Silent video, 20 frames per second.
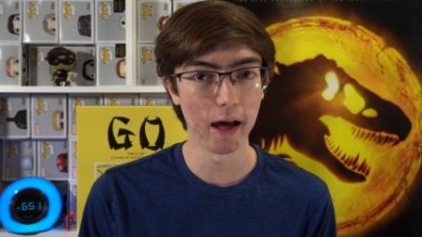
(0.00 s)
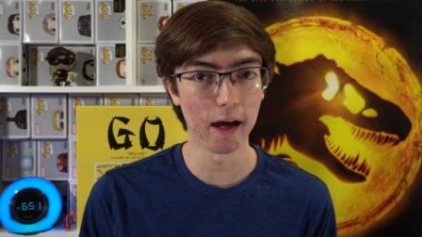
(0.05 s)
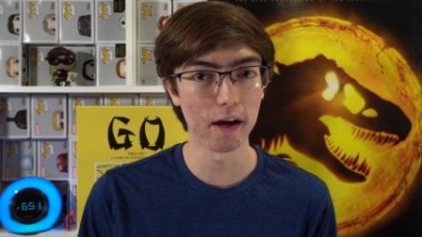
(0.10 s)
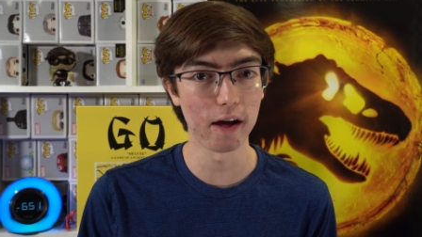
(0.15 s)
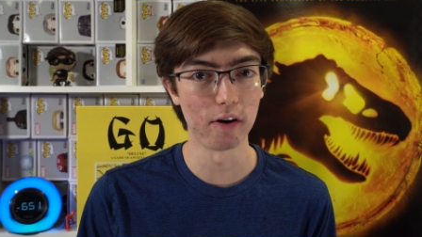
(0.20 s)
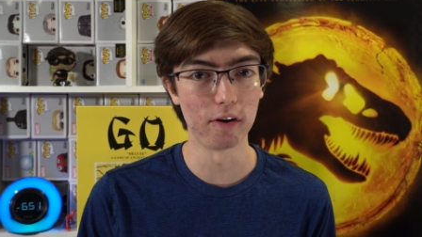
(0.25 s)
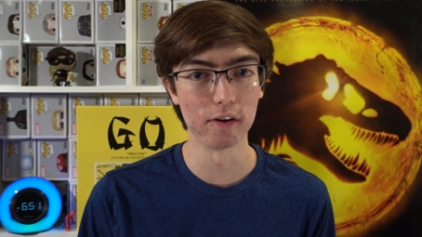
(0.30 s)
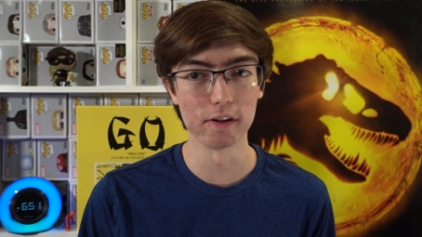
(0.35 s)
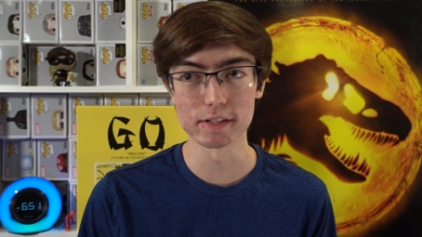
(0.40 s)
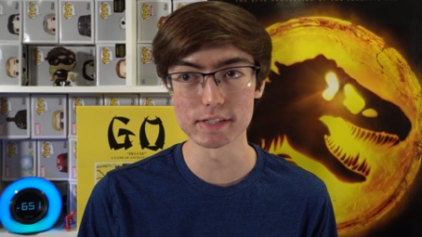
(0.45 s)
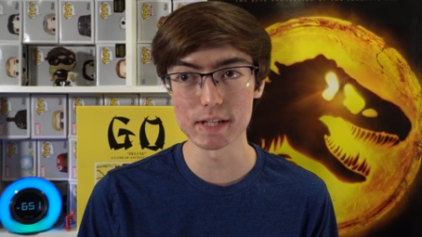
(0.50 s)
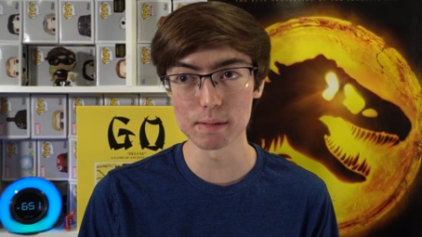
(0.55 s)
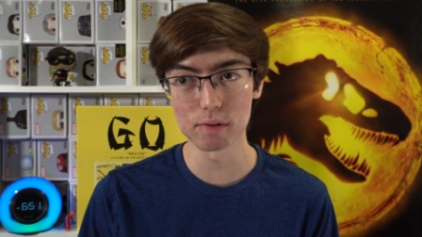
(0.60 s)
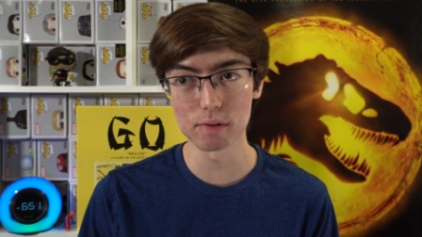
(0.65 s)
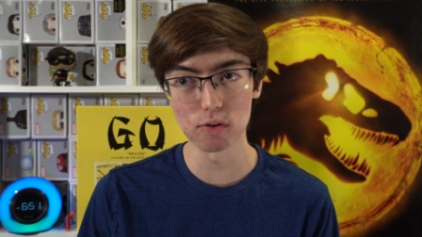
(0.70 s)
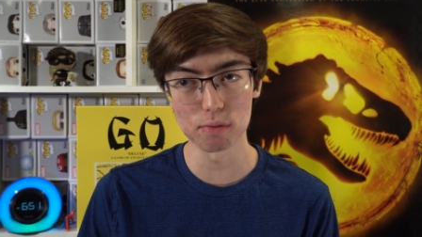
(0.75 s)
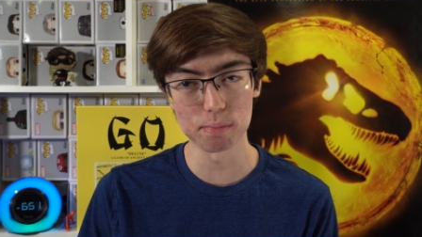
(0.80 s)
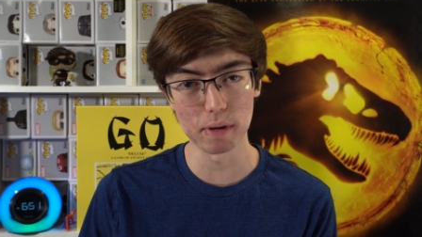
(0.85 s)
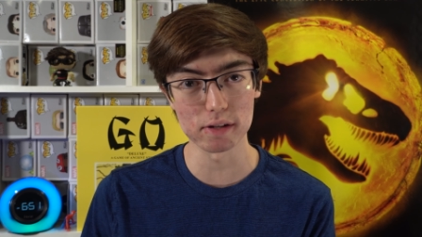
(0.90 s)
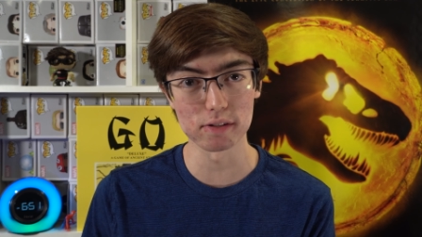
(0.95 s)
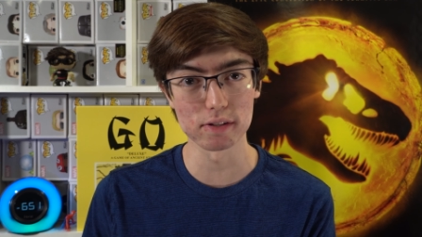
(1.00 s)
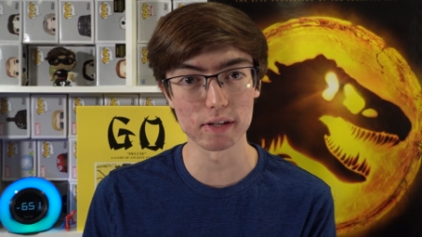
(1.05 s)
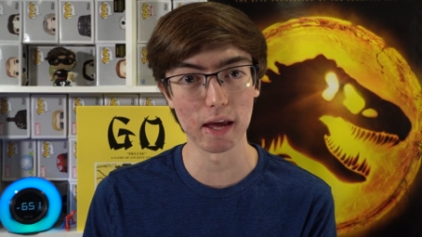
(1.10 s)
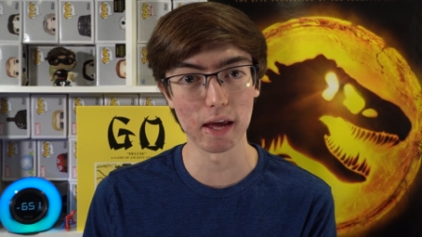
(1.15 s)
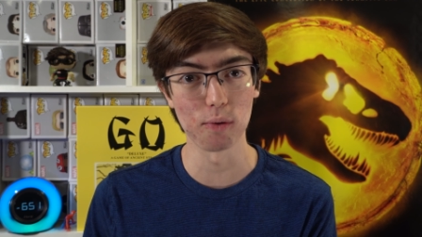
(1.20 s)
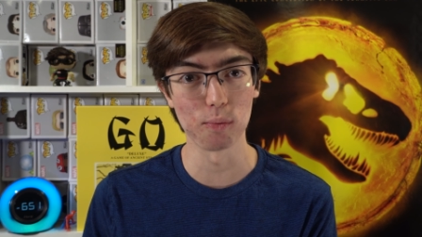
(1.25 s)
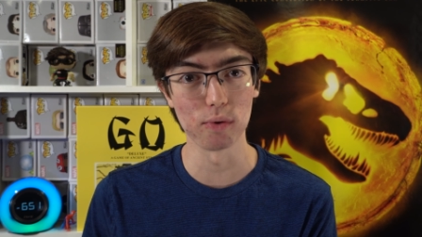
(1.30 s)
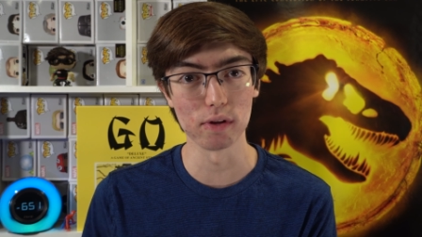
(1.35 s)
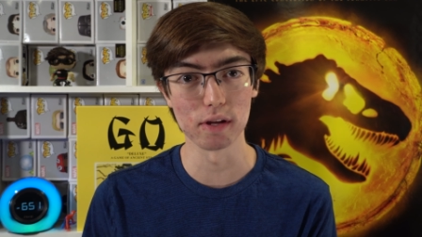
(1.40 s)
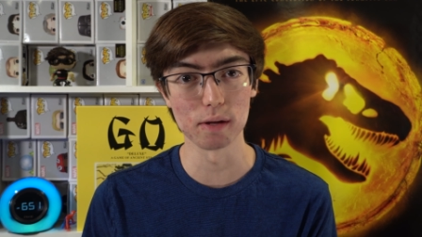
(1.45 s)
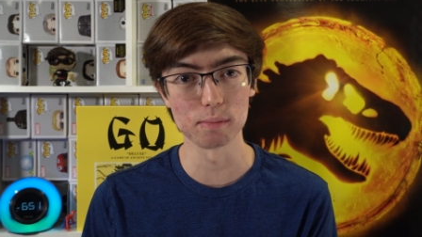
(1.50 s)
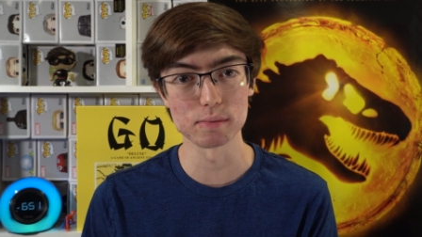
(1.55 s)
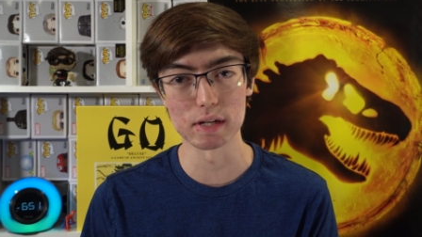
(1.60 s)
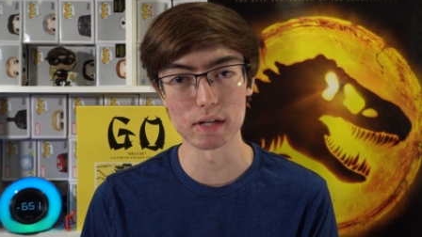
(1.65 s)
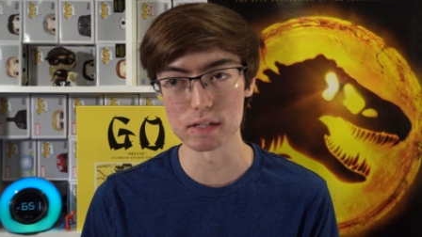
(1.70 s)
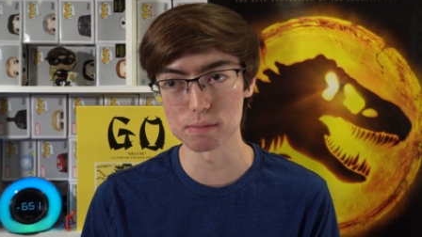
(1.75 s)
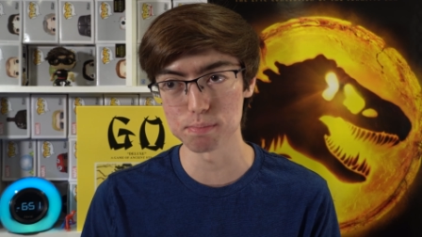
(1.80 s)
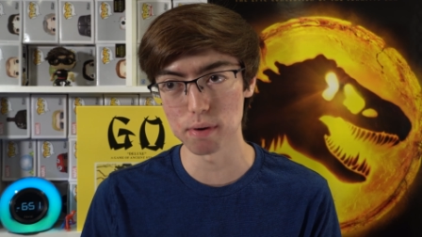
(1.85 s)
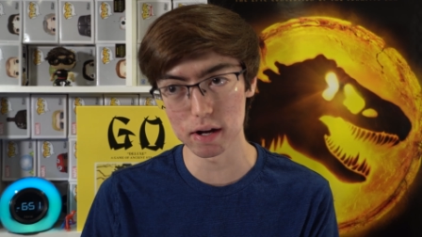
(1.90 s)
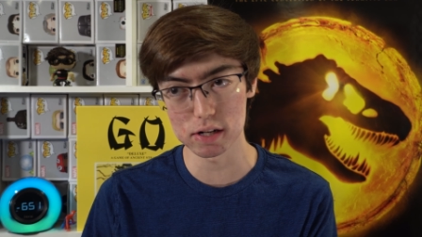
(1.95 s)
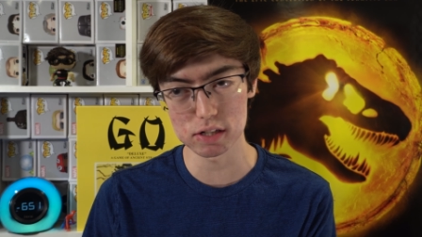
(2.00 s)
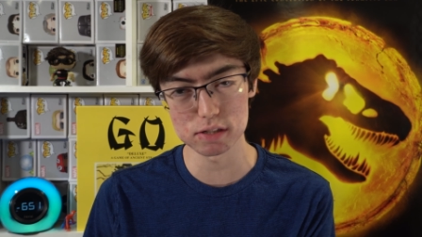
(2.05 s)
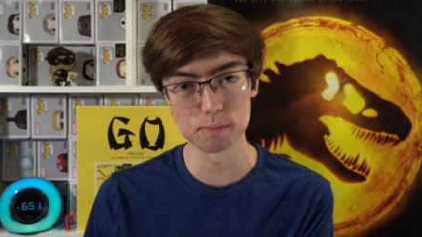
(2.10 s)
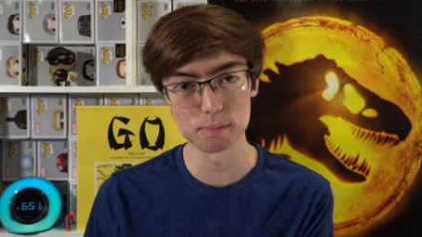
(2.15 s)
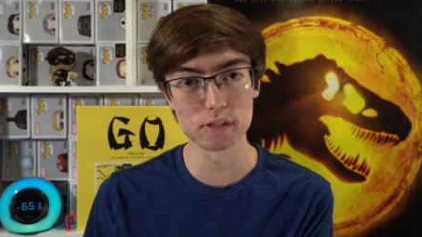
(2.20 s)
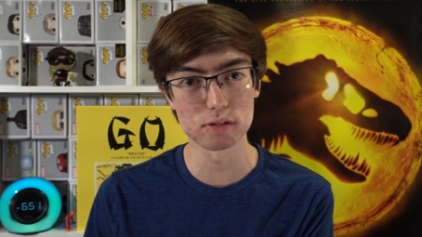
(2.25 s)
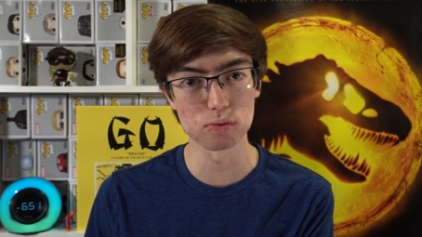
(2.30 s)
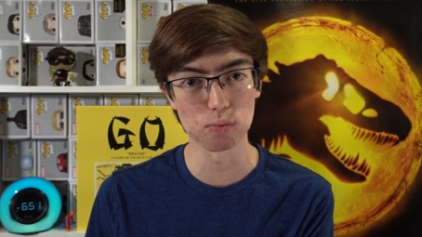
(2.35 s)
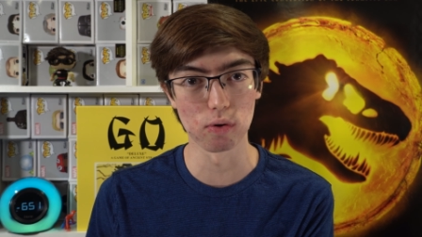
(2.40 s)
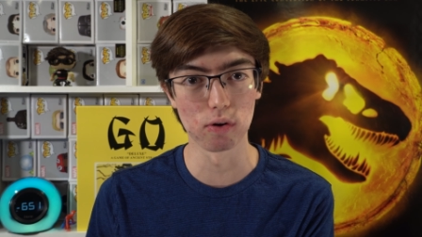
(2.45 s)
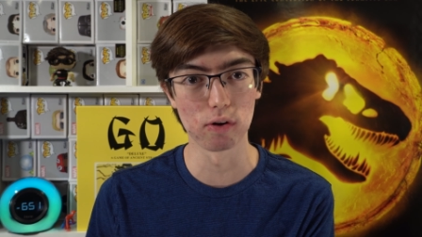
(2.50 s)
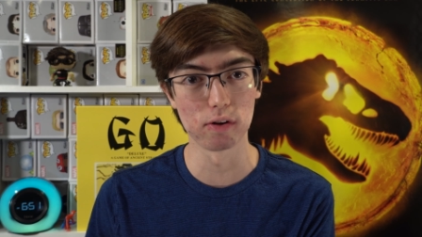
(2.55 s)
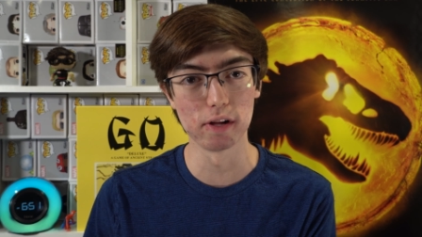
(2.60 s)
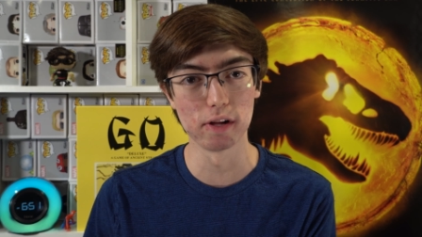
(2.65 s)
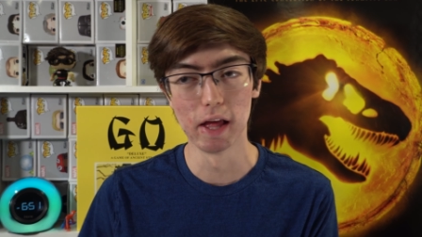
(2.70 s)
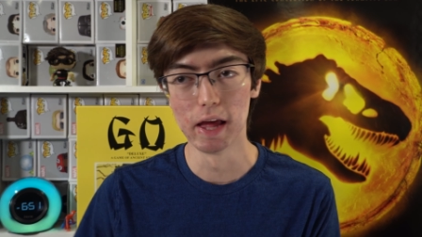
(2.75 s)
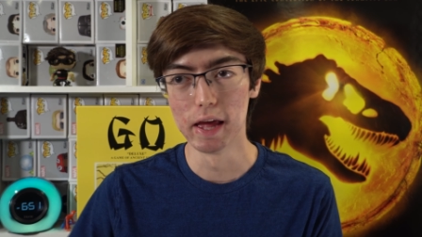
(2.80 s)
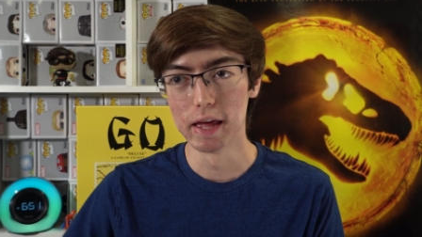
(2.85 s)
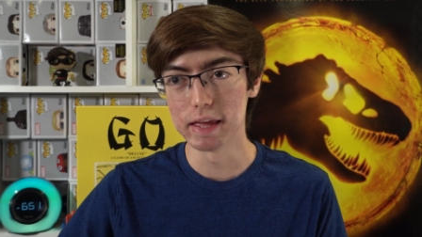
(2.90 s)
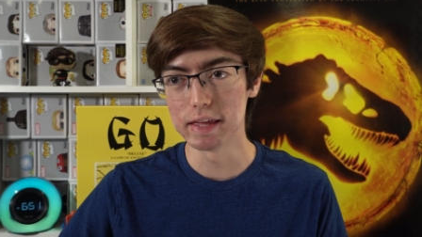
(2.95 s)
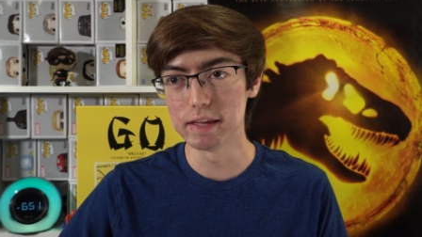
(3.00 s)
at all. And same thing with Michael K. Williams in his posthumous role.